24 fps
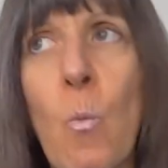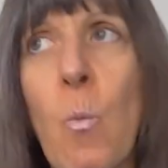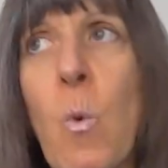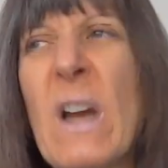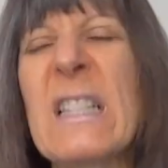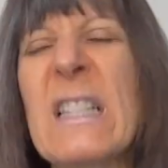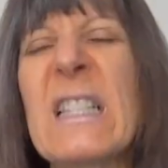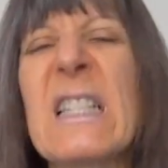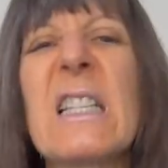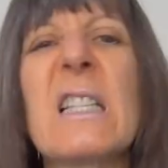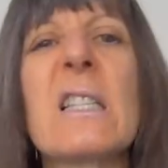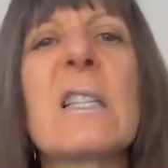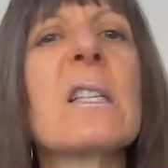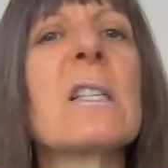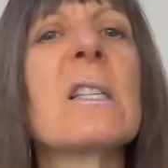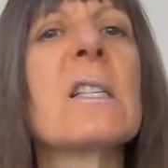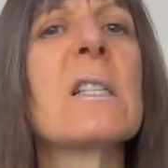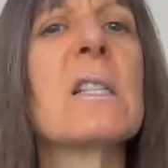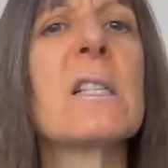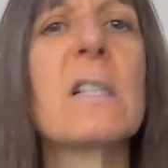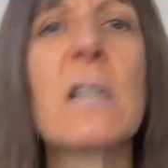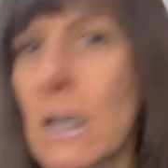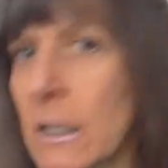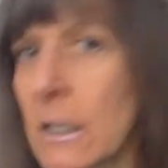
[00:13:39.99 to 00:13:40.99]
What
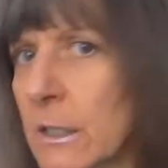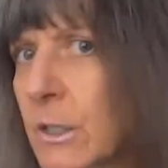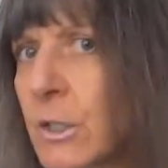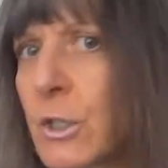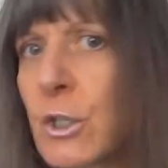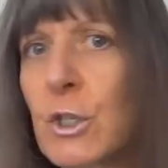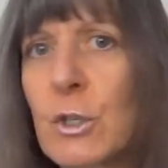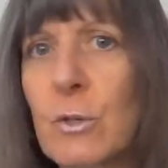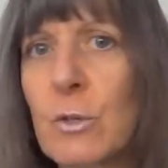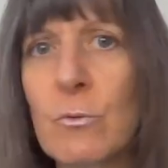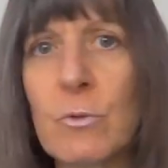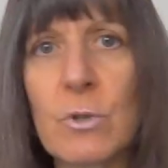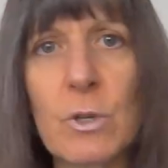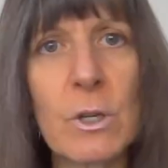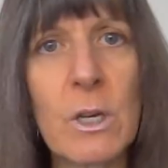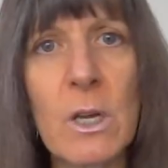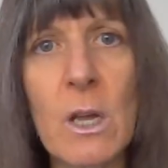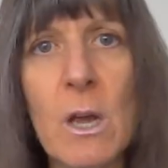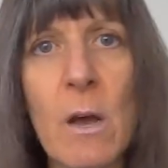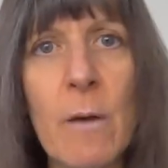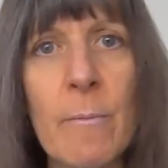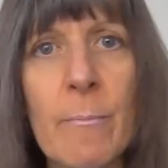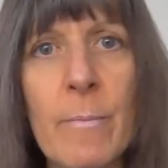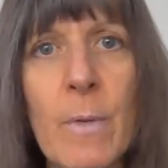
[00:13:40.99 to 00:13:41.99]
disgusts you to
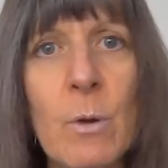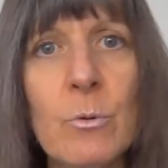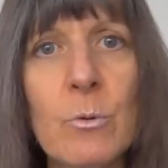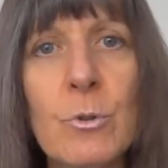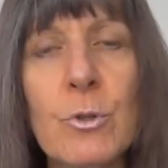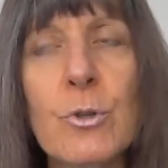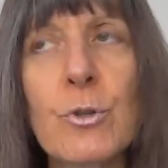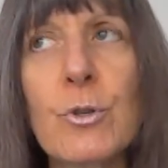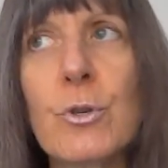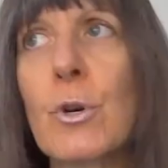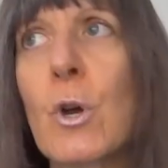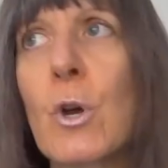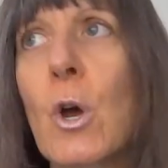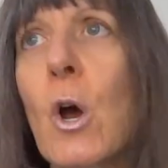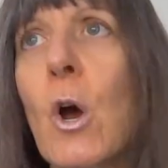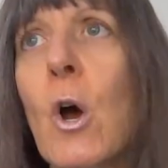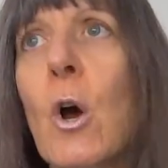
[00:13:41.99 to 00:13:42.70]
the utmost?